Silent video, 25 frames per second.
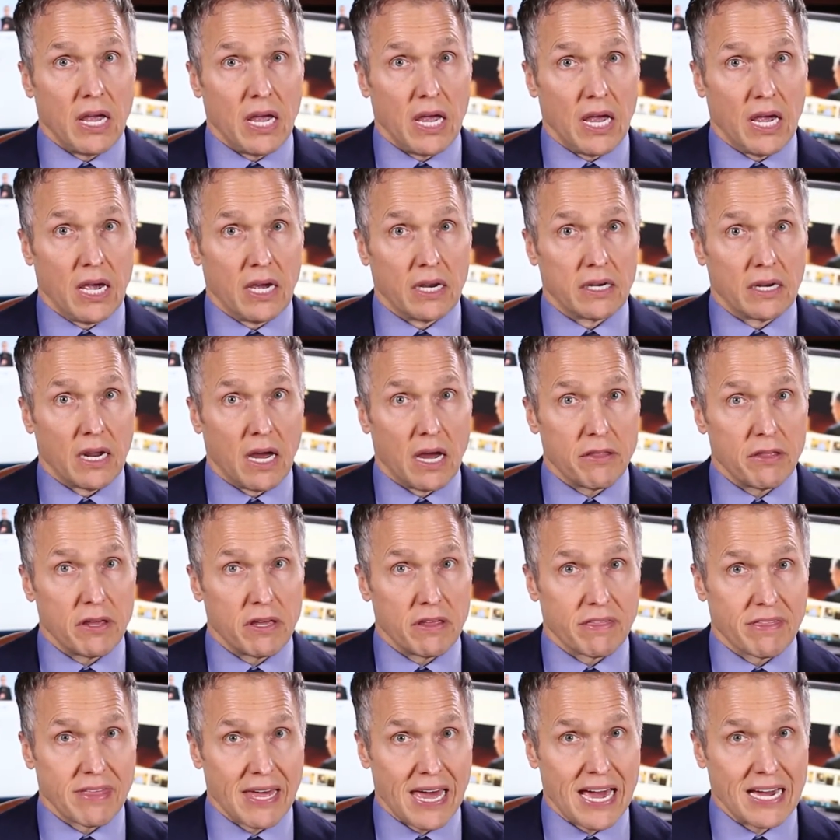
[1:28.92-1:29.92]
and I
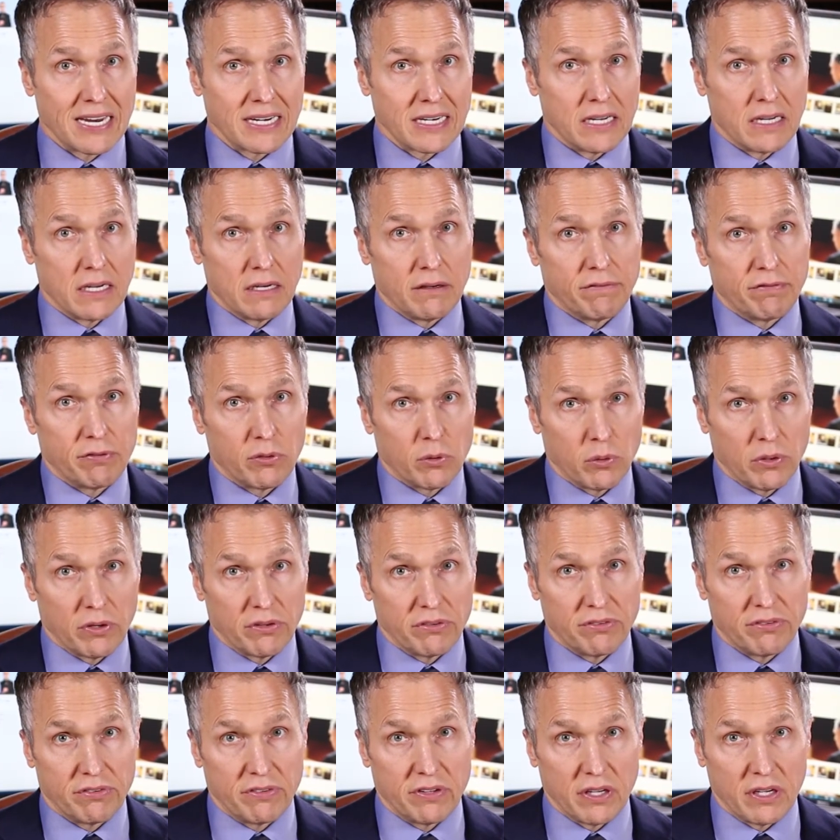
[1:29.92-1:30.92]
think that
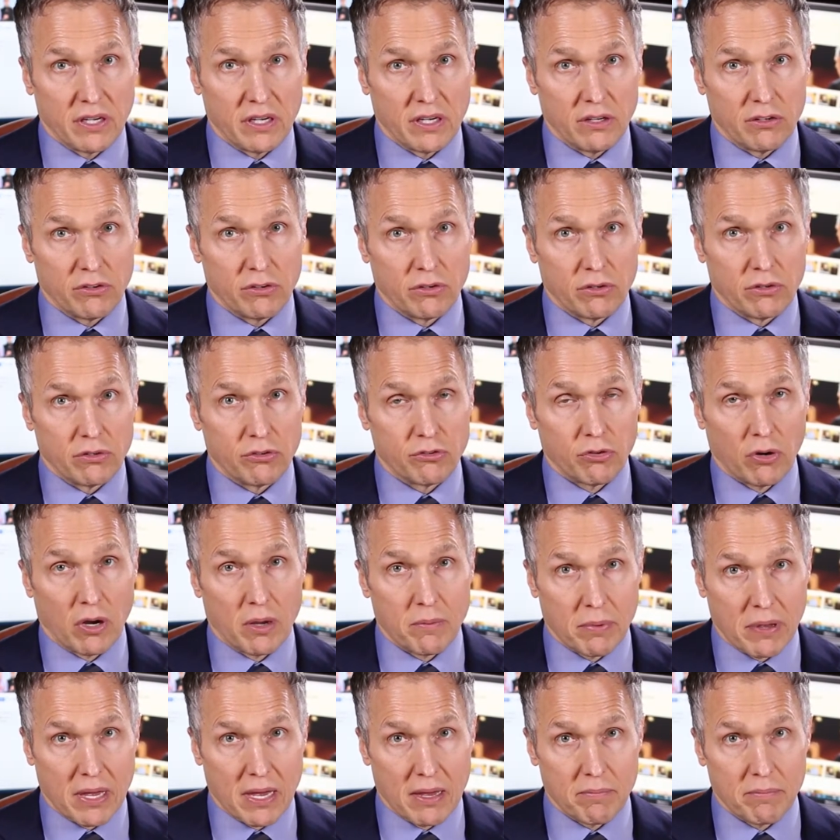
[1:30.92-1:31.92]
influenced the
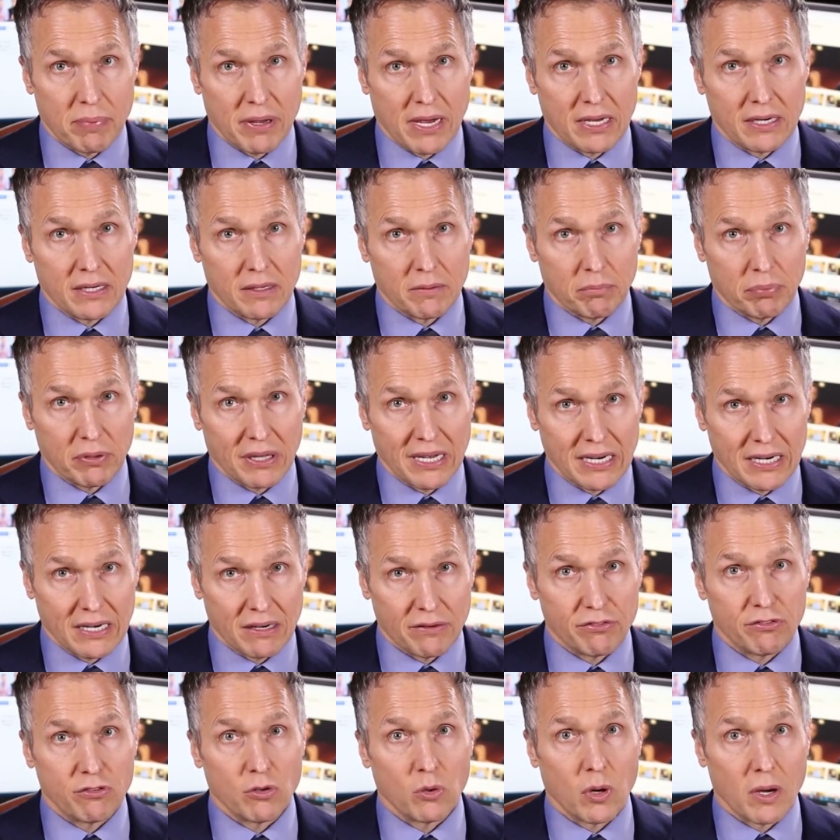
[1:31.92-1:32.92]
Trump campaign and
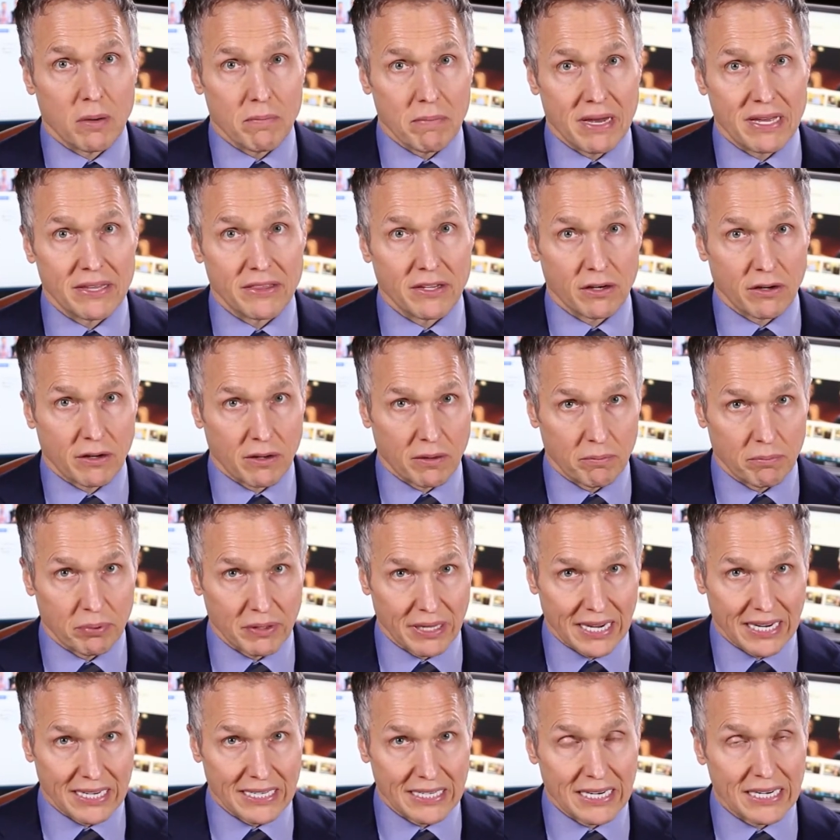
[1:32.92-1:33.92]
plaintiffs to amend their
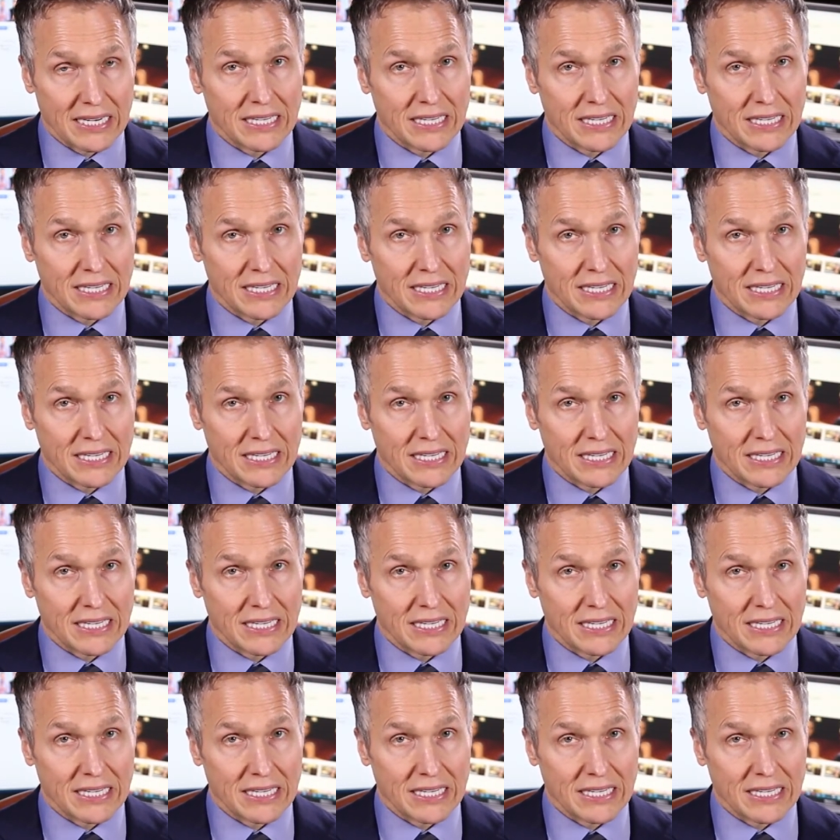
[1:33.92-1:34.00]
complaint.